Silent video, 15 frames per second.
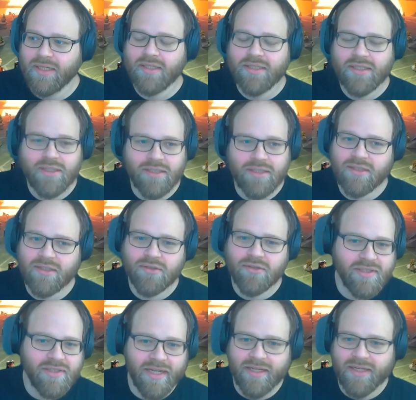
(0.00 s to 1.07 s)

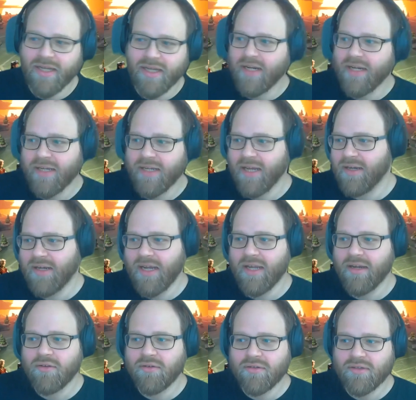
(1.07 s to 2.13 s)
Just saying that again,
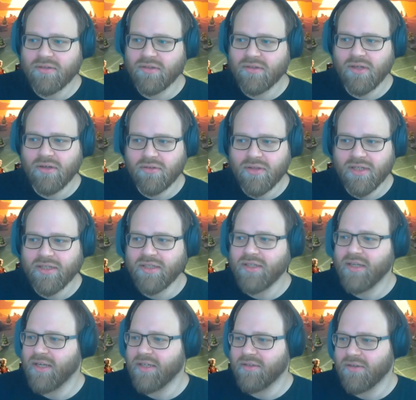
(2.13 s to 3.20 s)
I don't know the
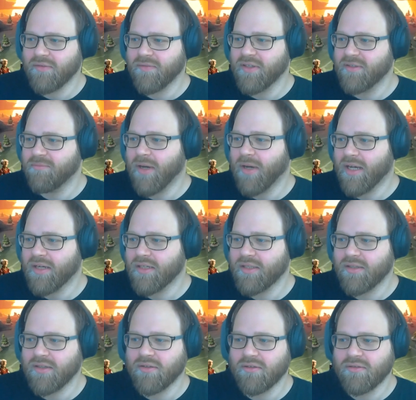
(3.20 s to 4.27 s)
details of this bug,
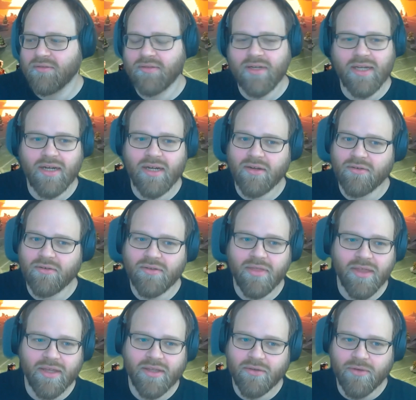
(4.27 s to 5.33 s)
so, and I don't
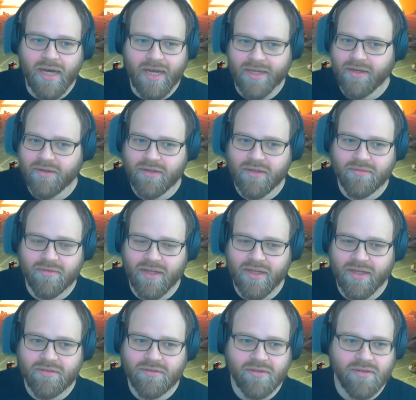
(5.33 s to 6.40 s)
think you either, Nate.